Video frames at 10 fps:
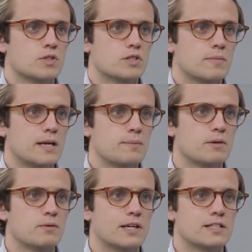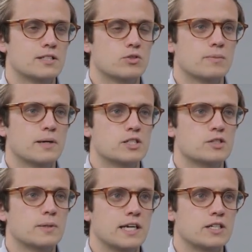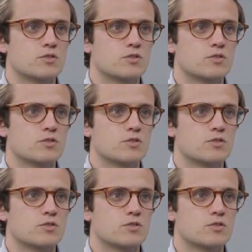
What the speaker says: This may be related or may just be age